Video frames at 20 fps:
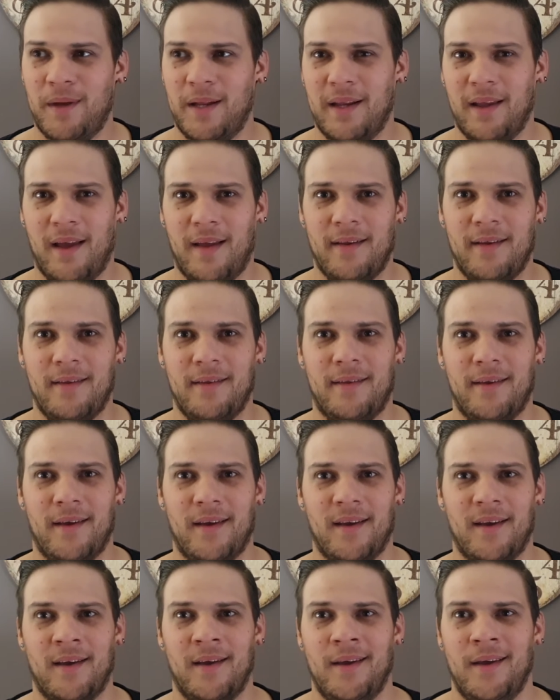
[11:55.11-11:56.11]
And
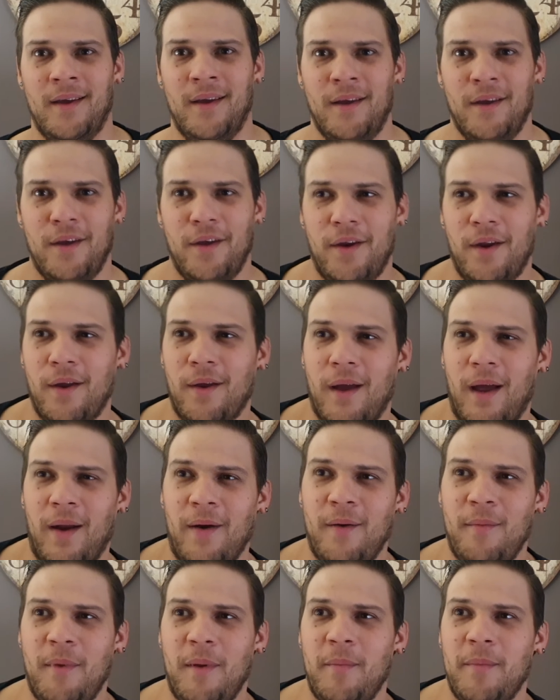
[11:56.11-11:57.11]
I
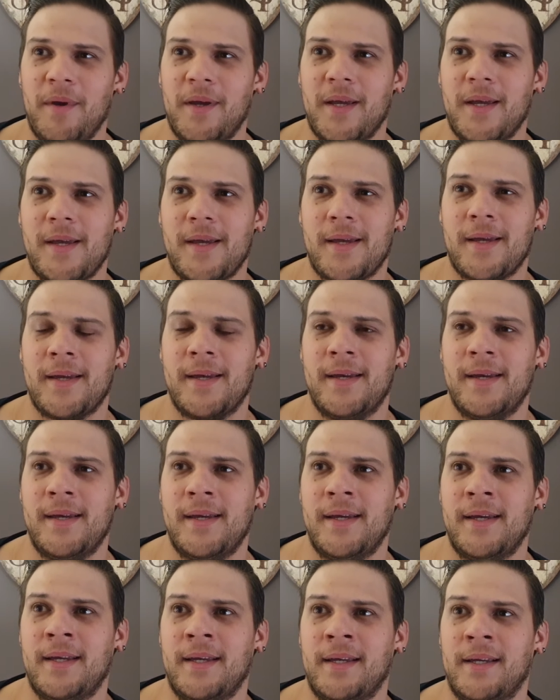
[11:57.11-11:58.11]
remember,
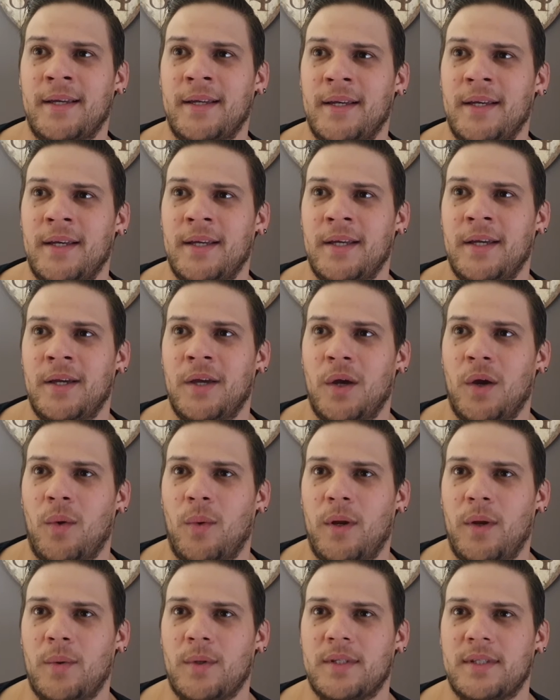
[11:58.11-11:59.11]

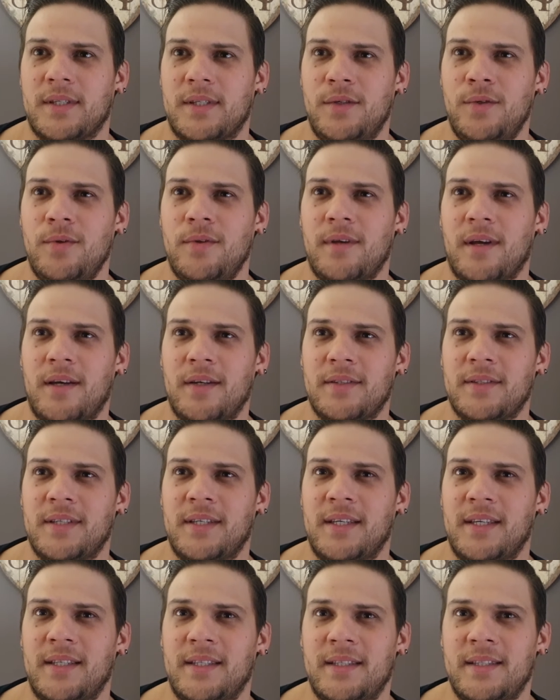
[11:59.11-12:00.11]
when was it,
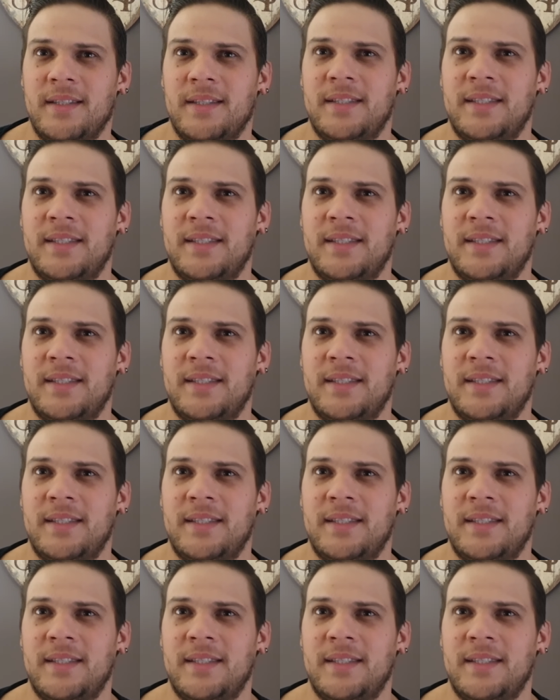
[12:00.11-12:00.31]
2007?